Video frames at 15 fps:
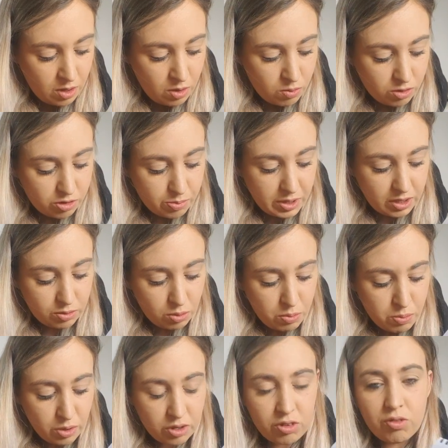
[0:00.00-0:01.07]
which means we
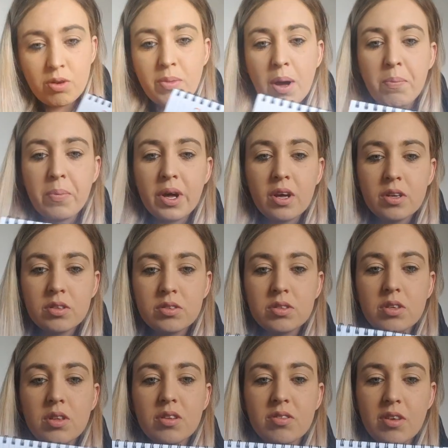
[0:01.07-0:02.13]
must remember to
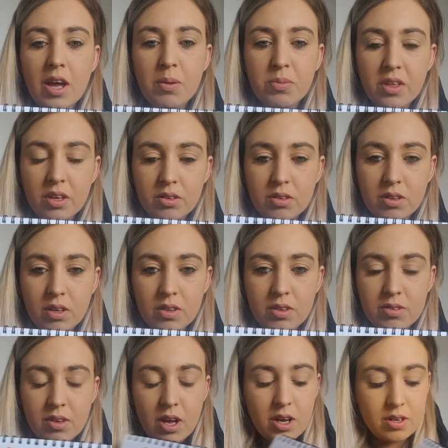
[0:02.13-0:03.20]
do the same thing to the other
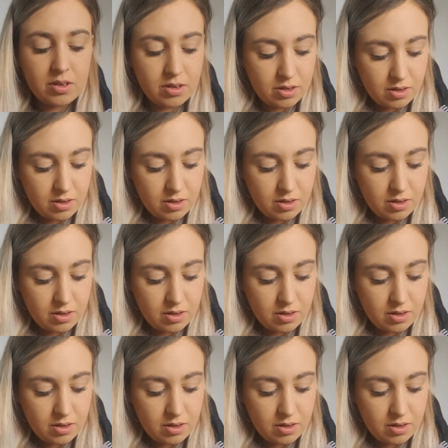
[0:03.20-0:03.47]
side.